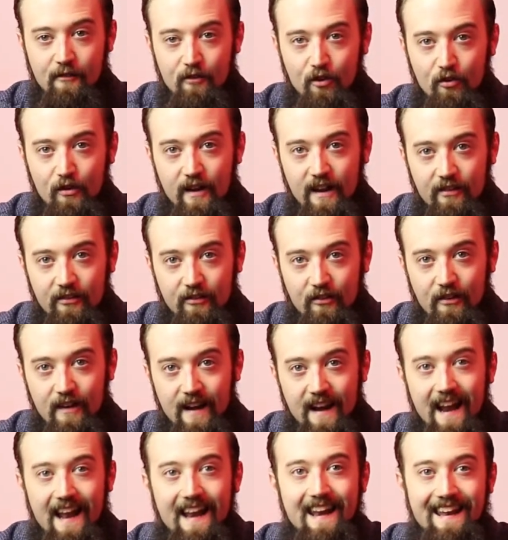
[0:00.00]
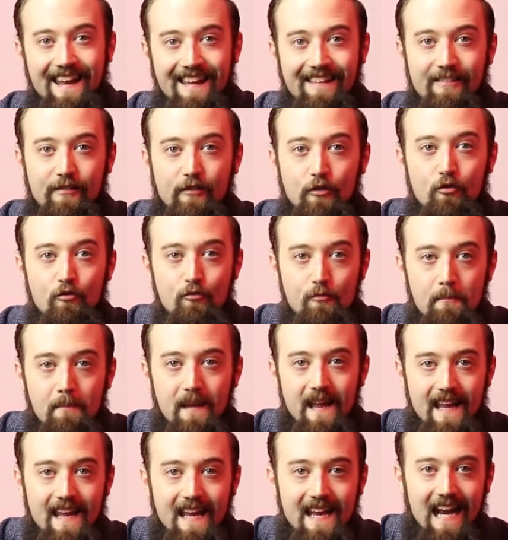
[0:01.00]
a green screen, needs to
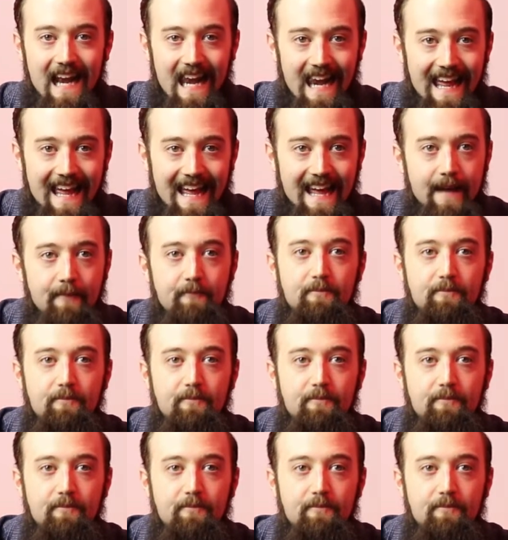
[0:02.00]
be clear.